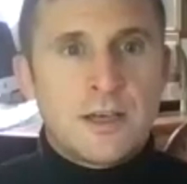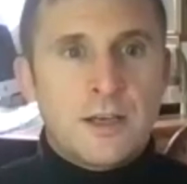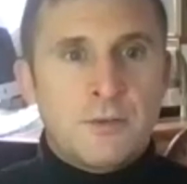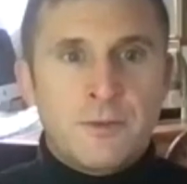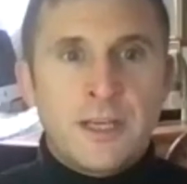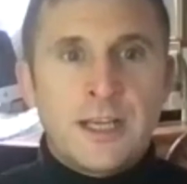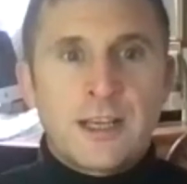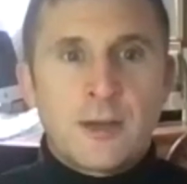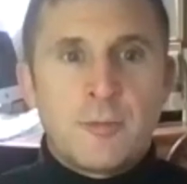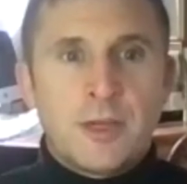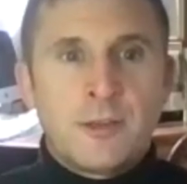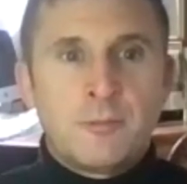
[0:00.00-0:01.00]
to feel it
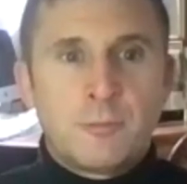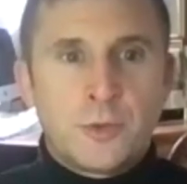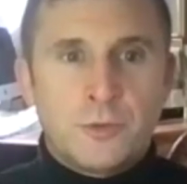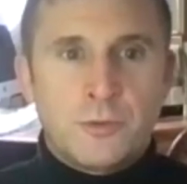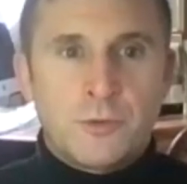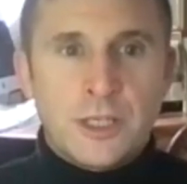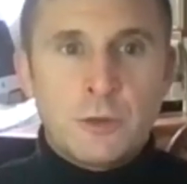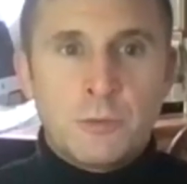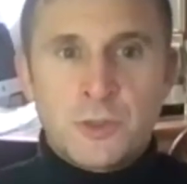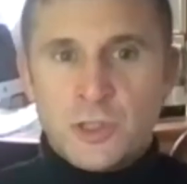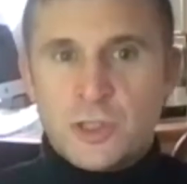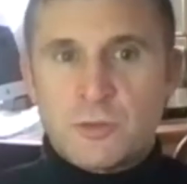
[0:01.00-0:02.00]
coming, poof, and you
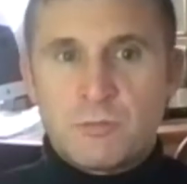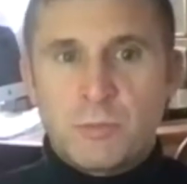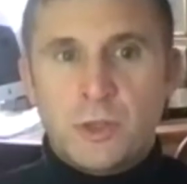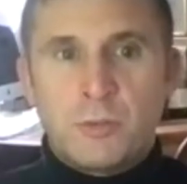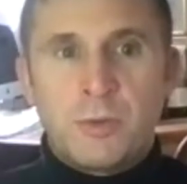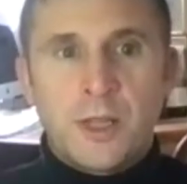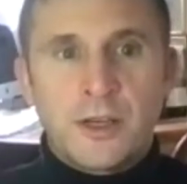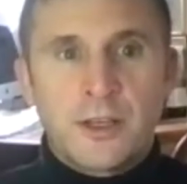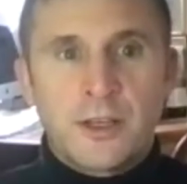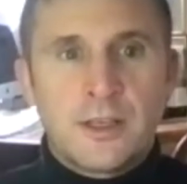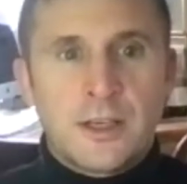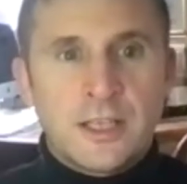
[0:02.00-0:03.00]
almost just pull the plug
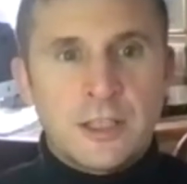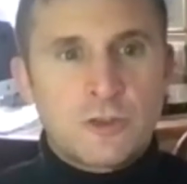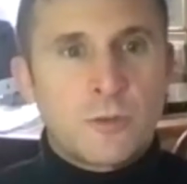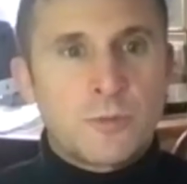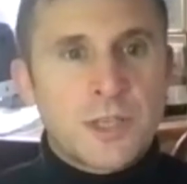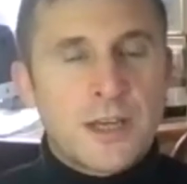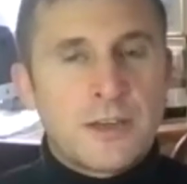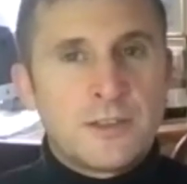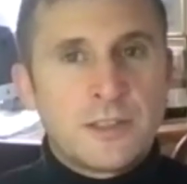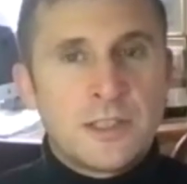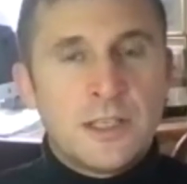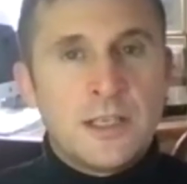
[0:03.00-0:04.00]
and it drops
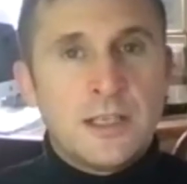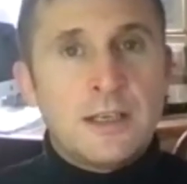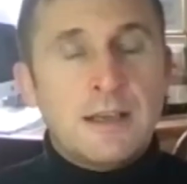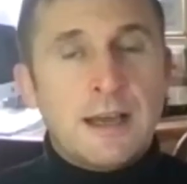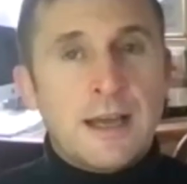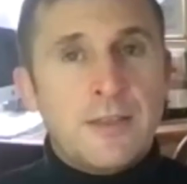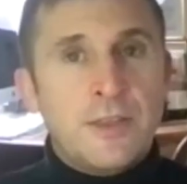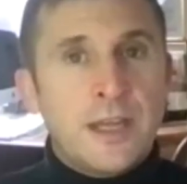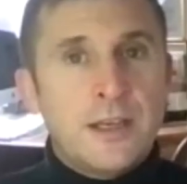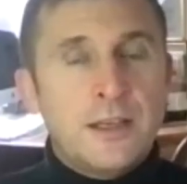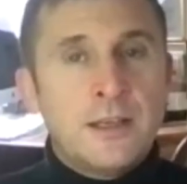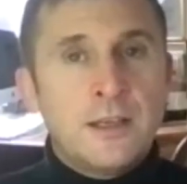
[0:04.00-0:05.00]
out. And
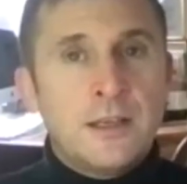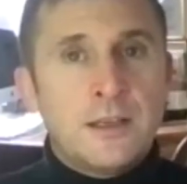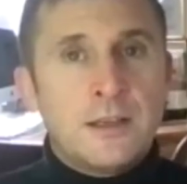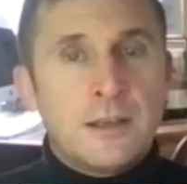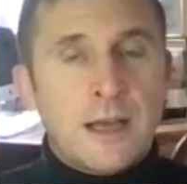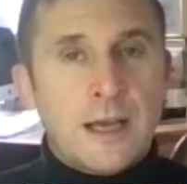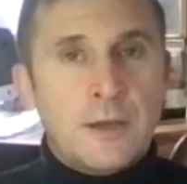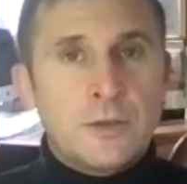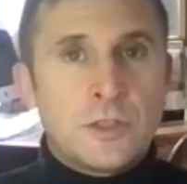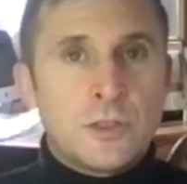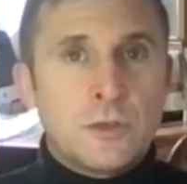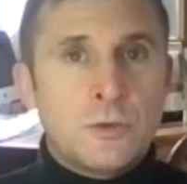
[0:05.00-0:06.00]
then how
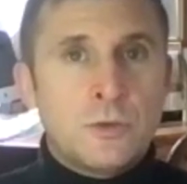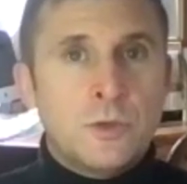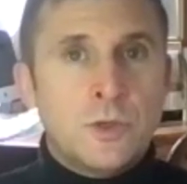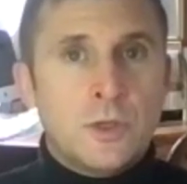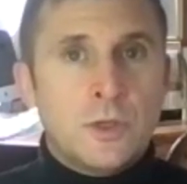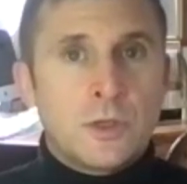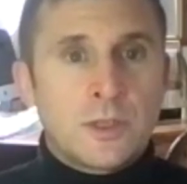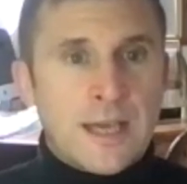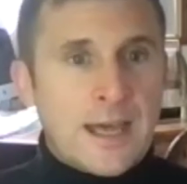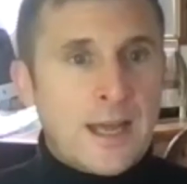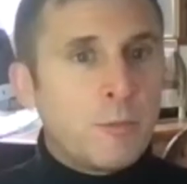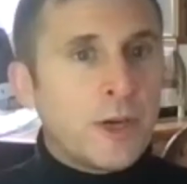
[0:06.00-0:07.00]
to
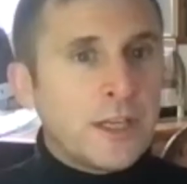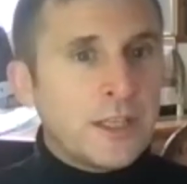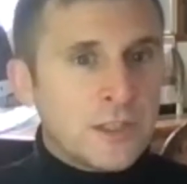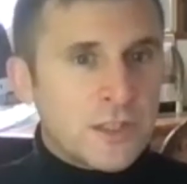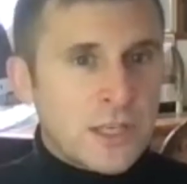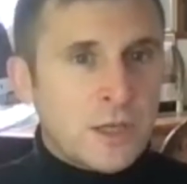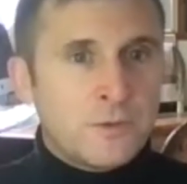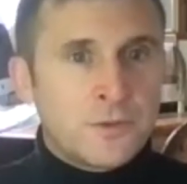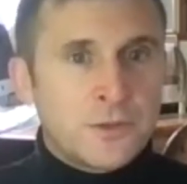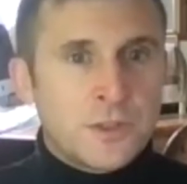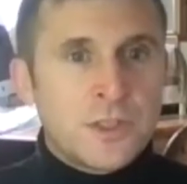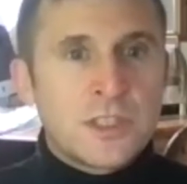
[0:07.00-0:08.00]
calibrate yourself
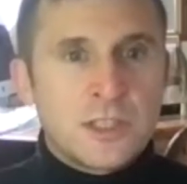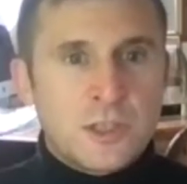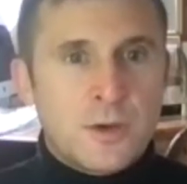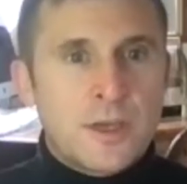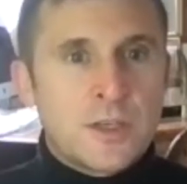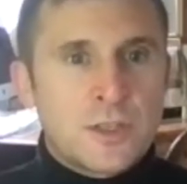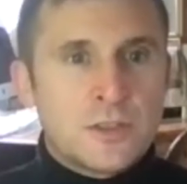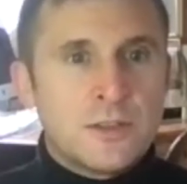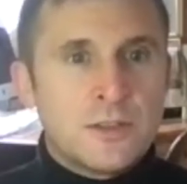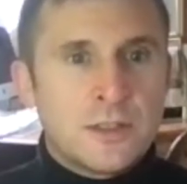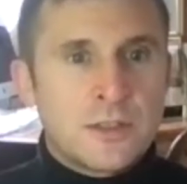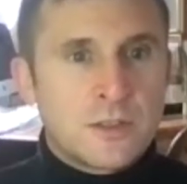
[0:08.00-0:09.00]
to the situation
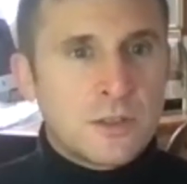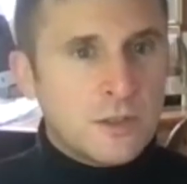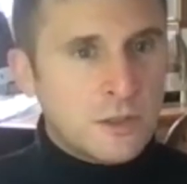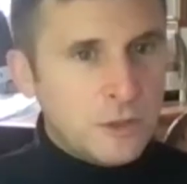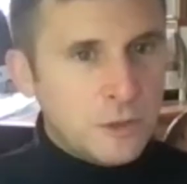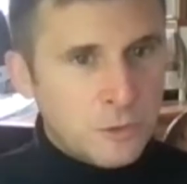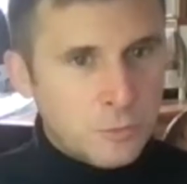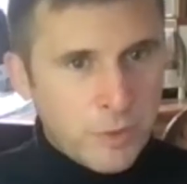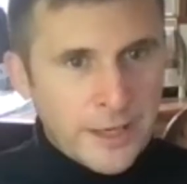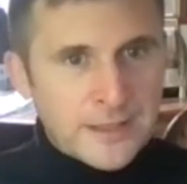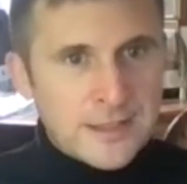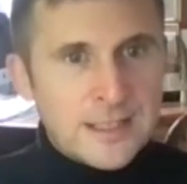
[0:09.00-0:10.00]
so that you
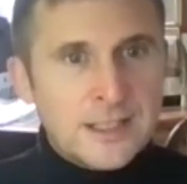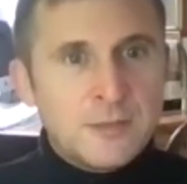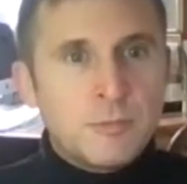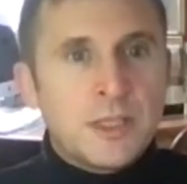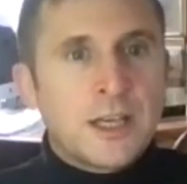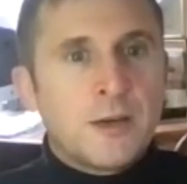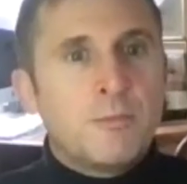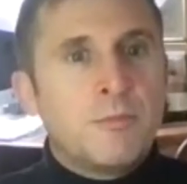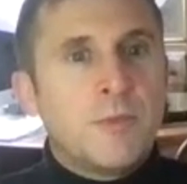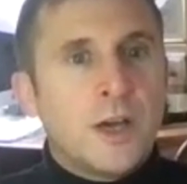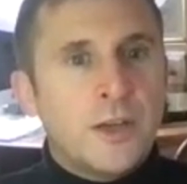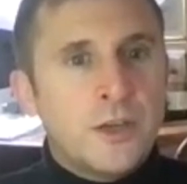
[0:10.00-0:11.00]
blend in and become
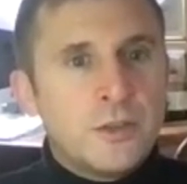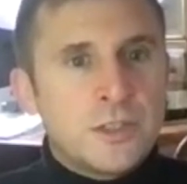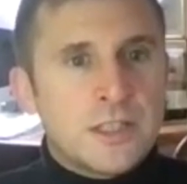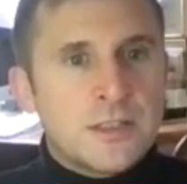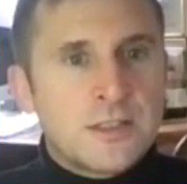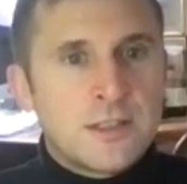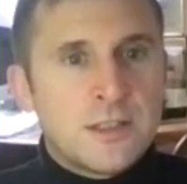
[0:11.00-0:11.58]
unnoticed,